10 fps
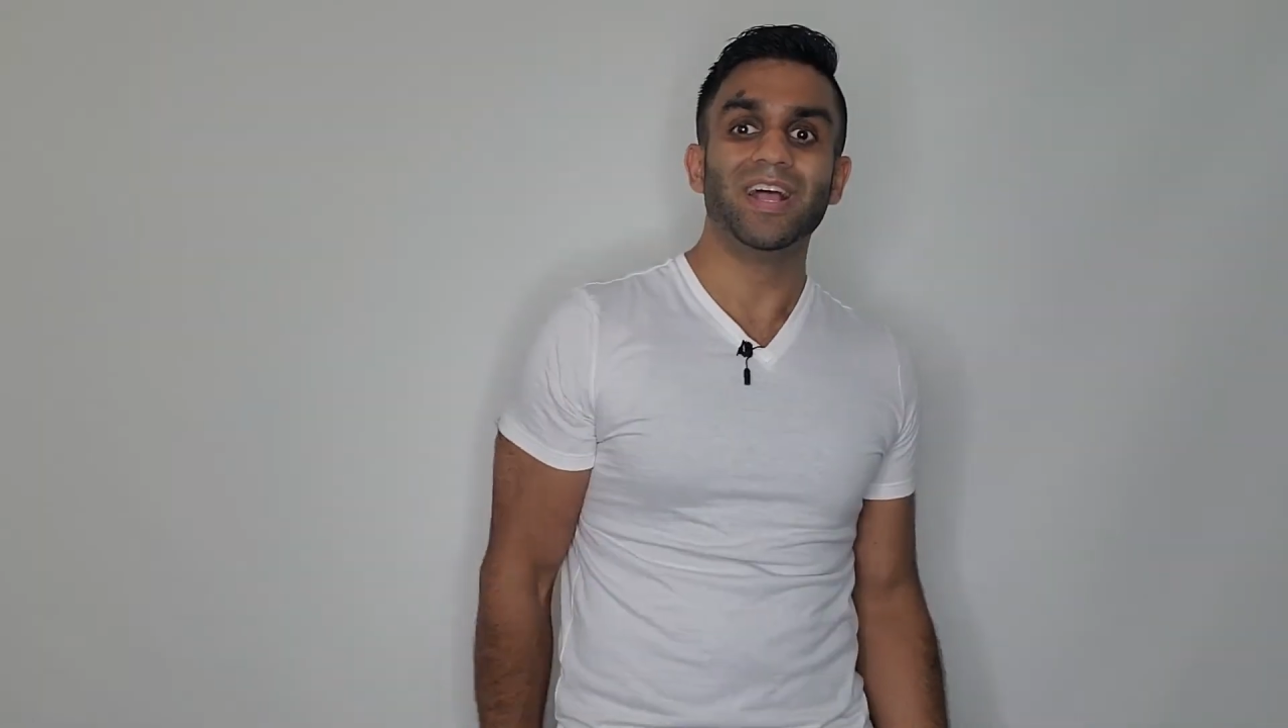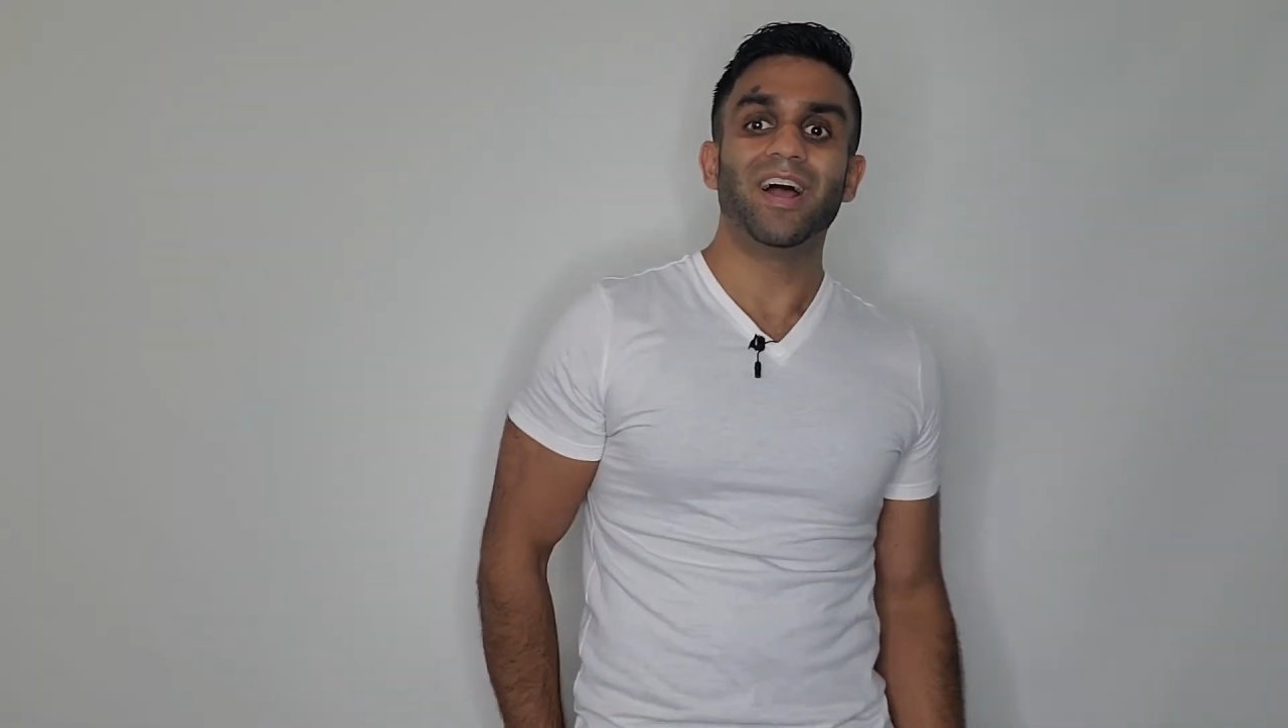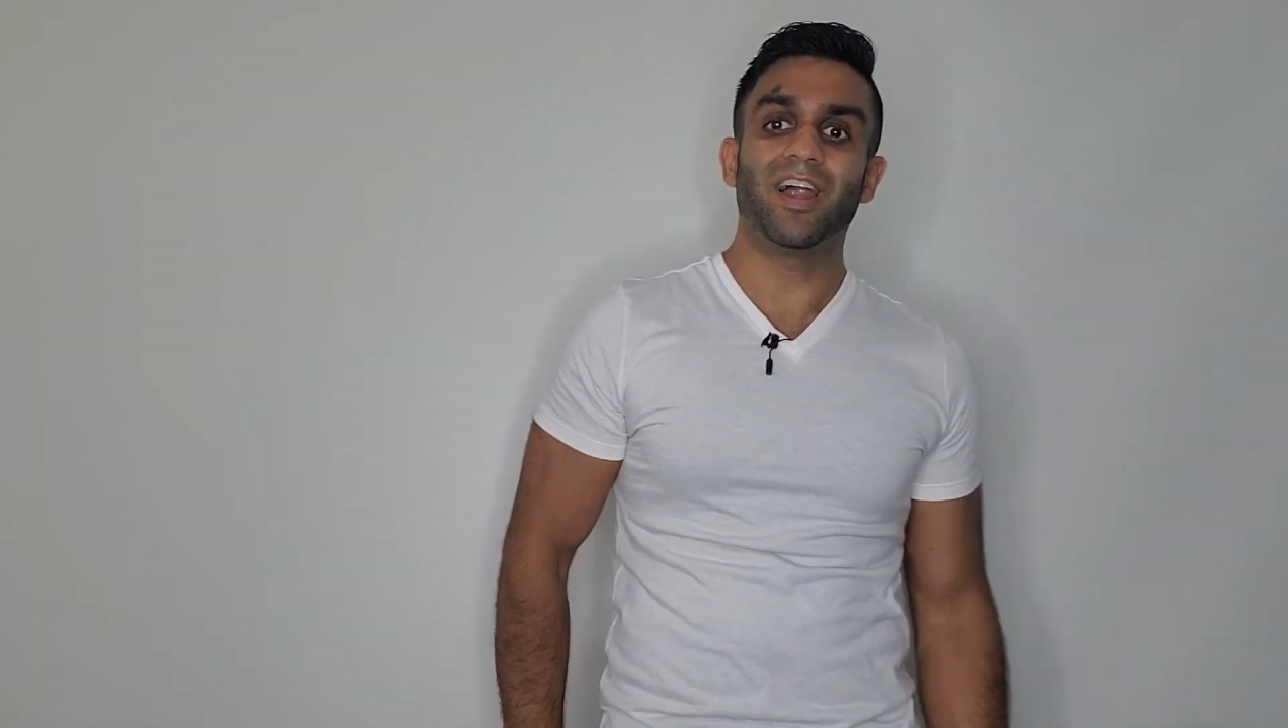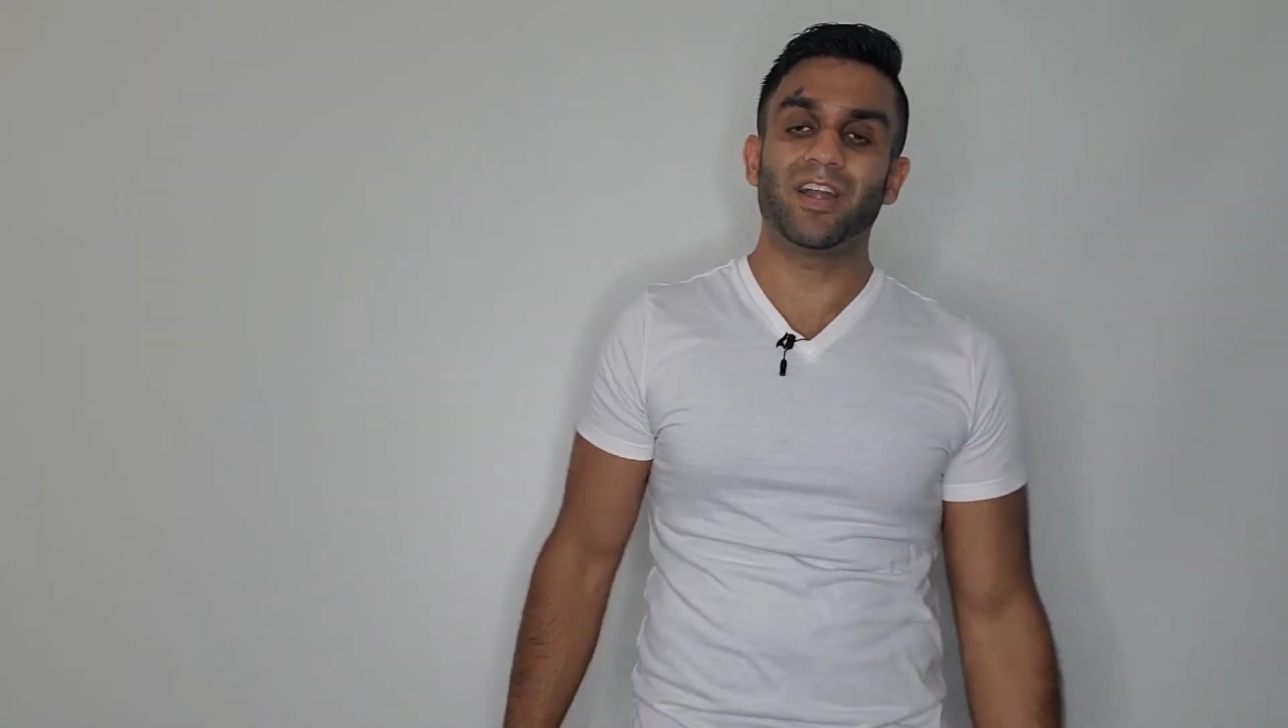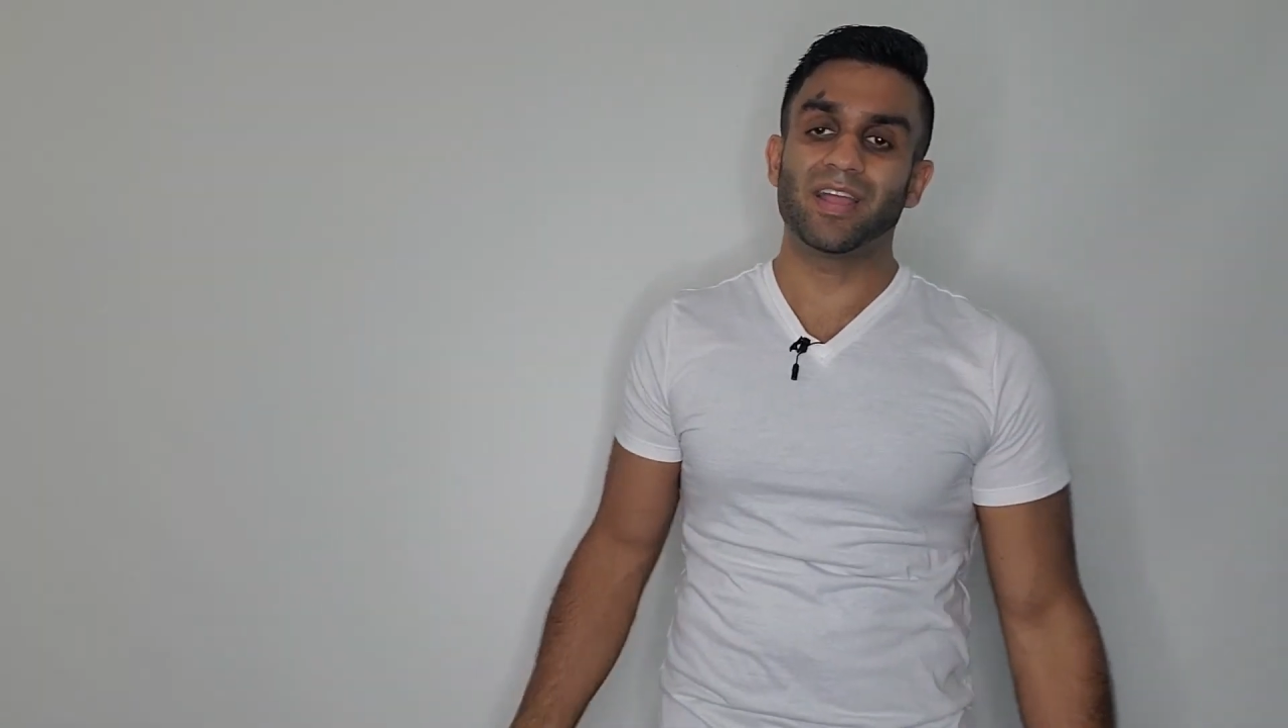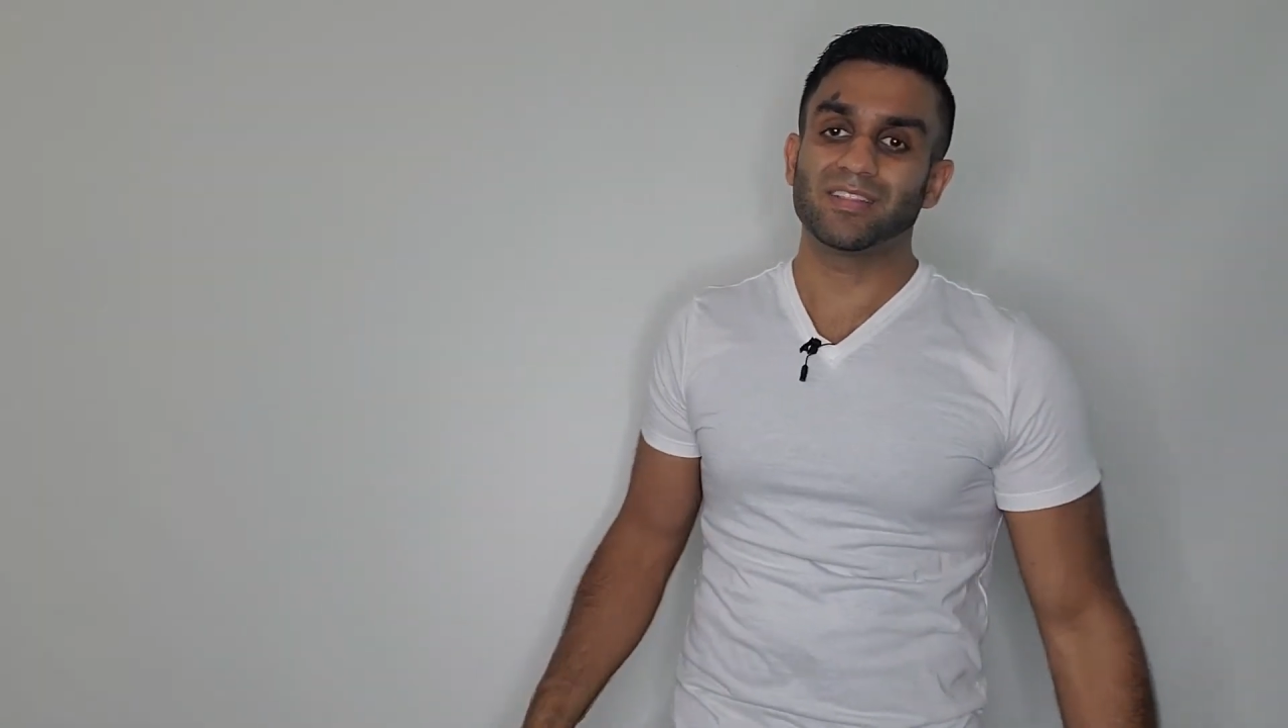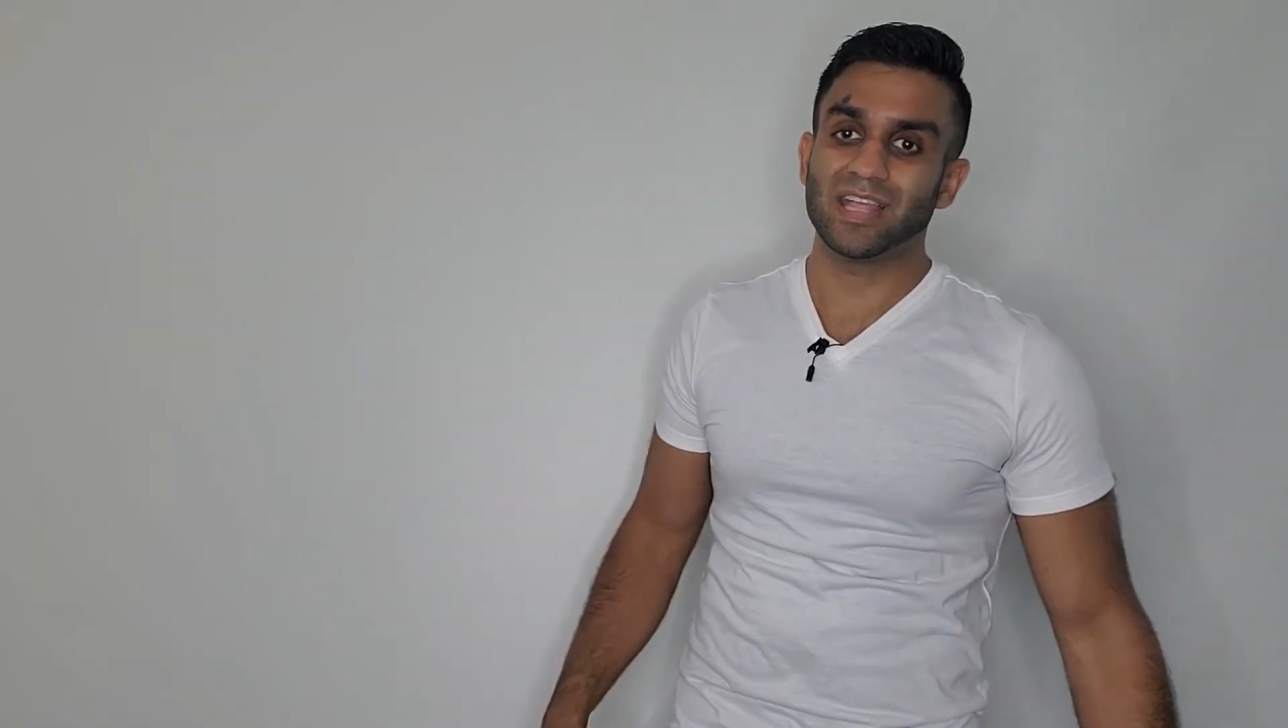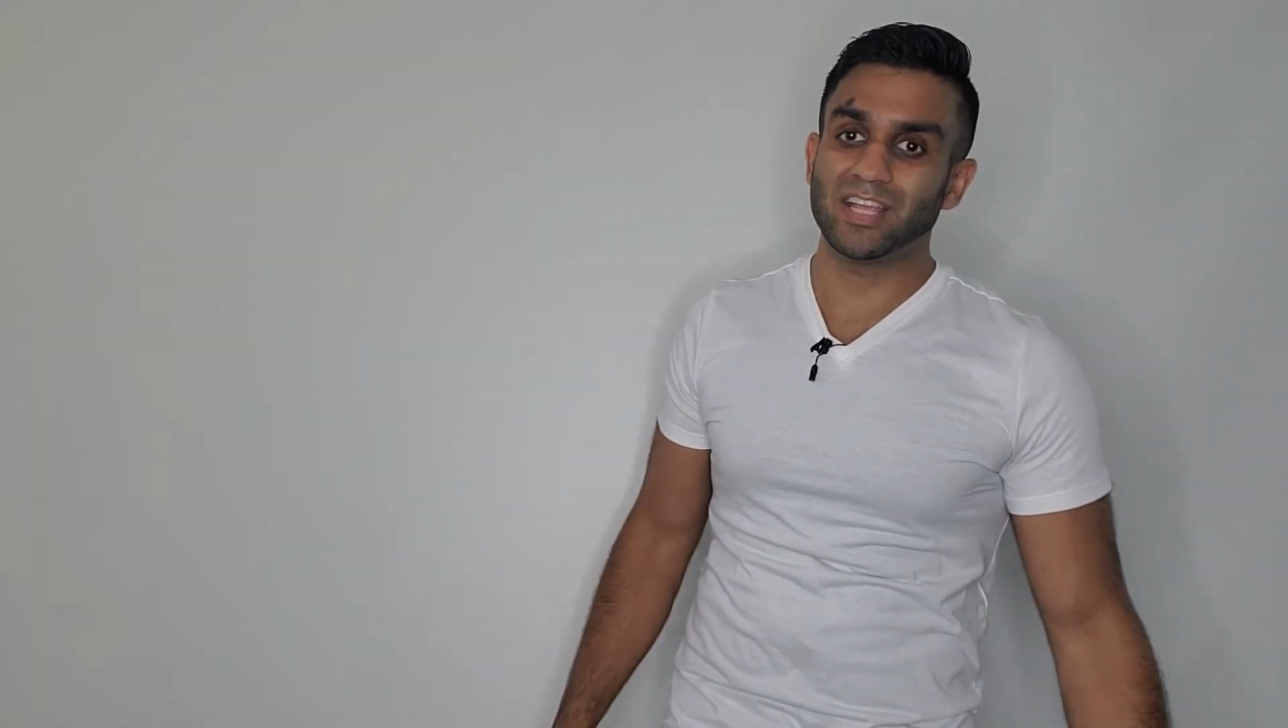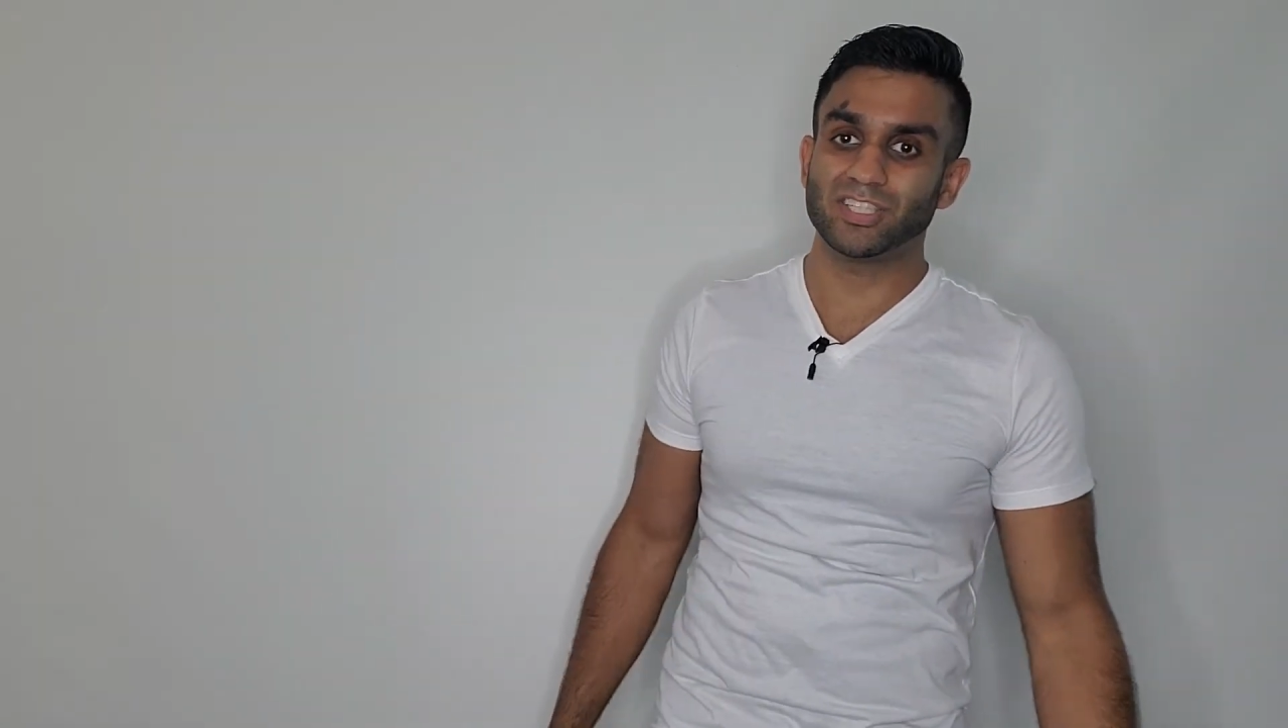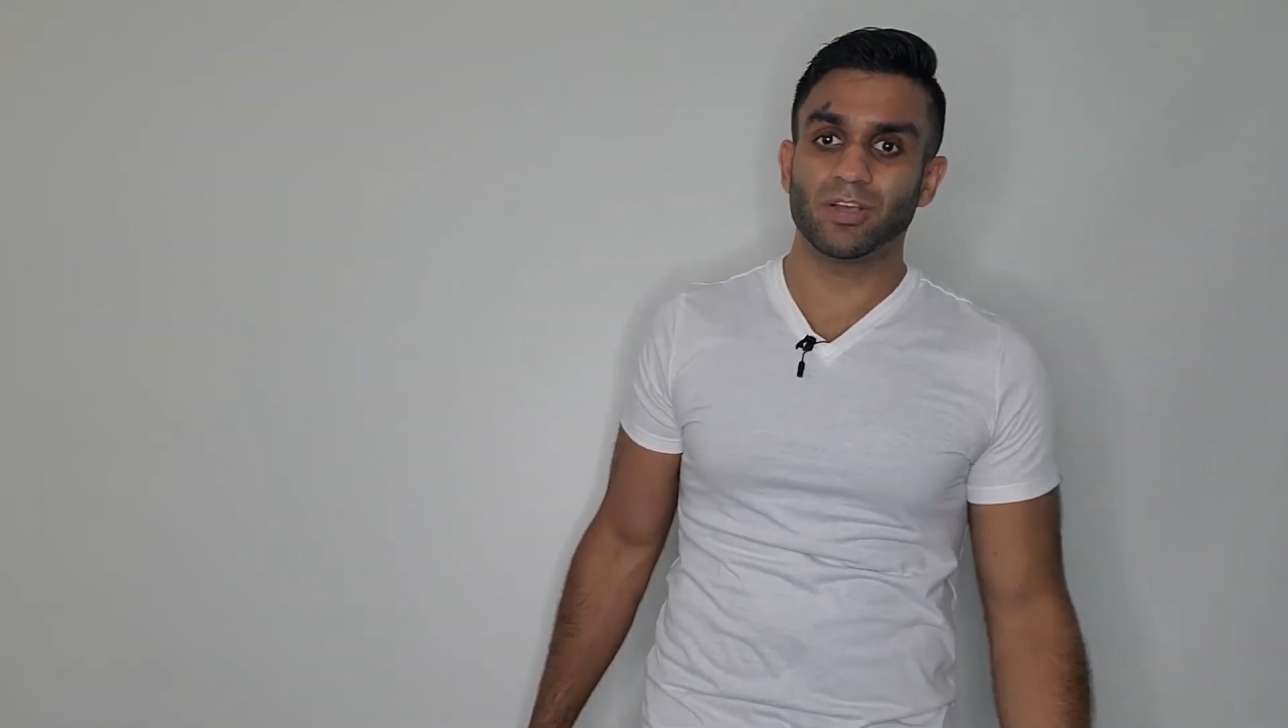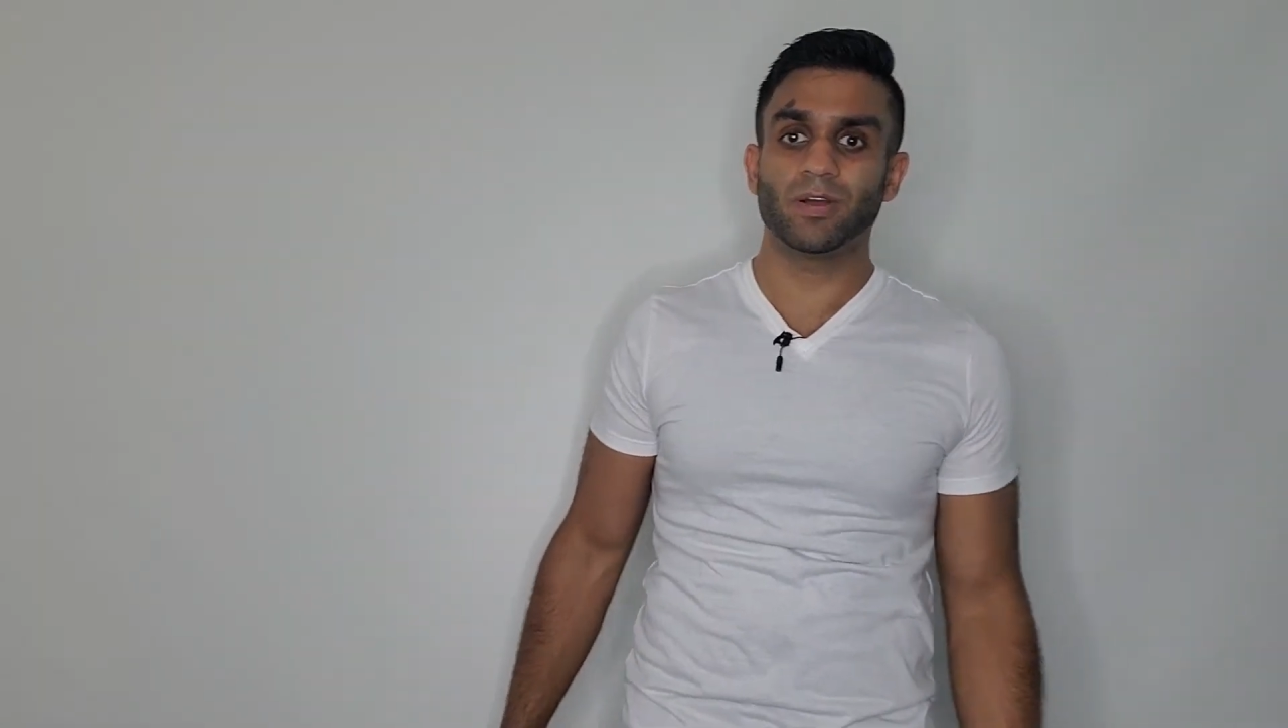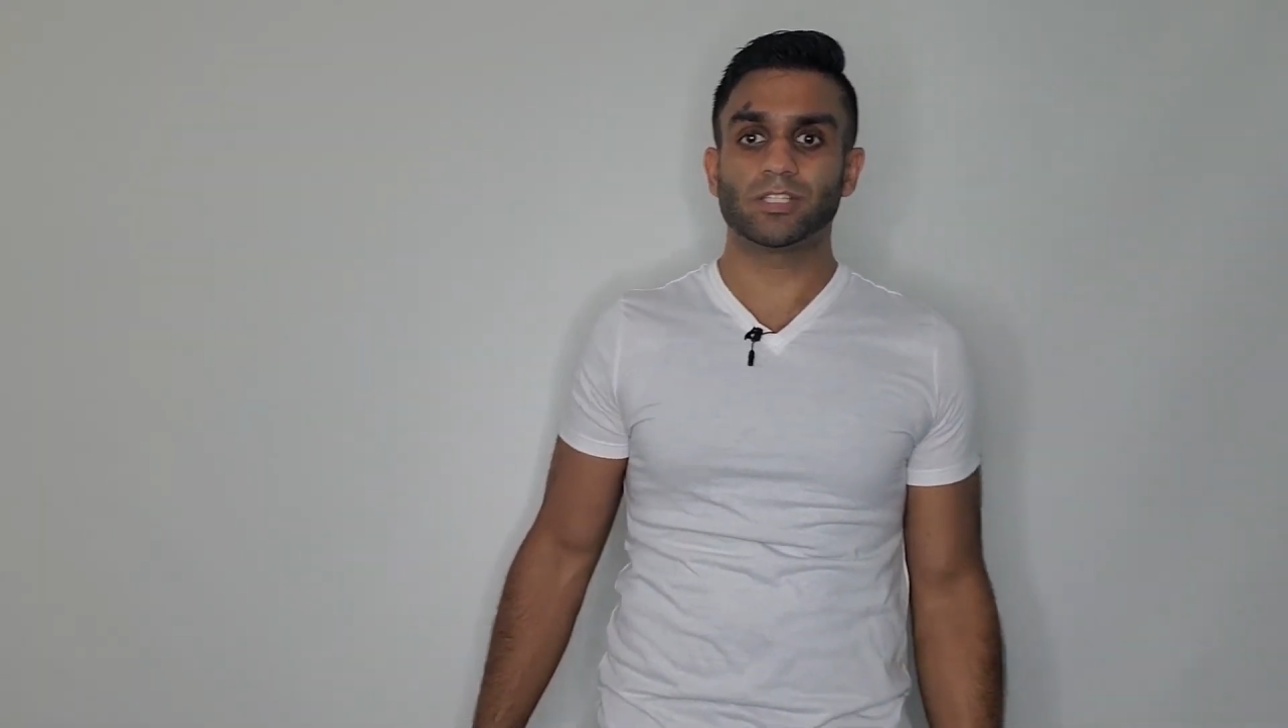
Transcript: All right, thank you so much.